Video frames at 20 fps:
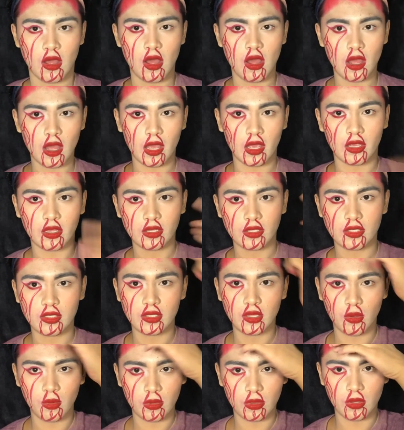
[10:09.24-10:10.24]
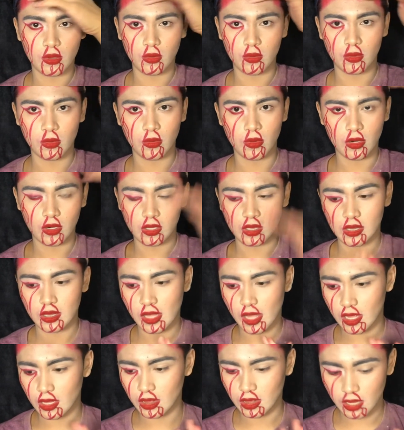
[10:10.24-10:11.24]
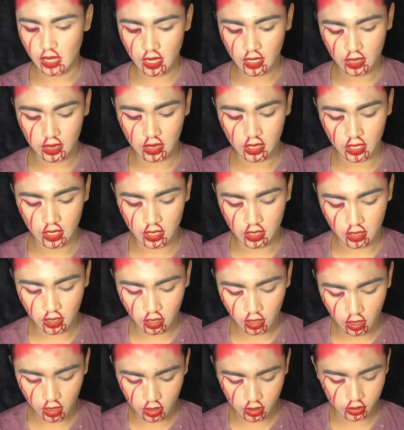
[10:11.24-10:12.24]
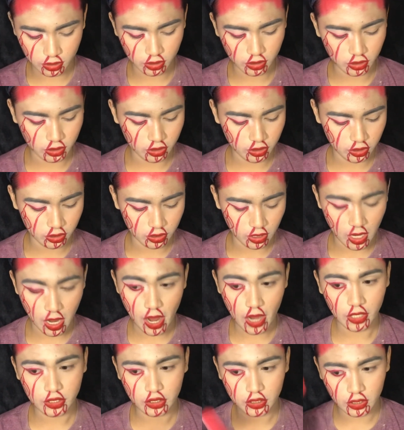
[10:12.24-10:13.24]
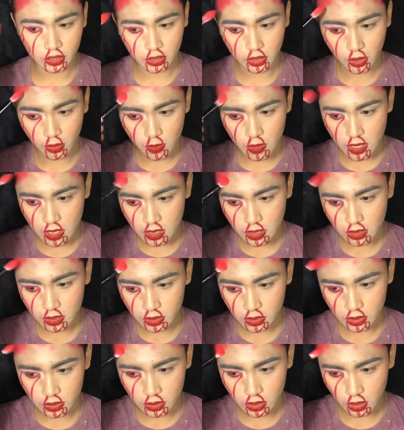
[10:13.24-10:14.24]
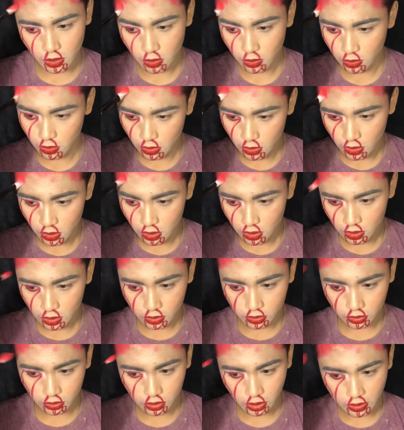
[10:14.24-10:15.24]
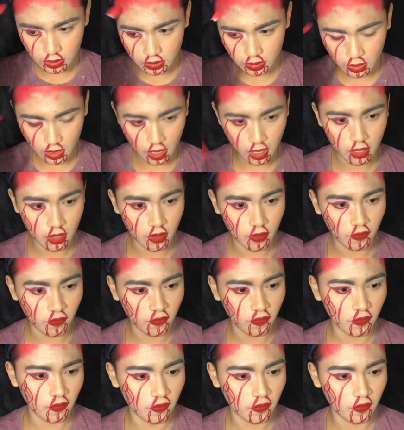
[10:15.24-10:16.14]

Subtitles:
Hi, so we don't want that like little harsh action going, so just kind of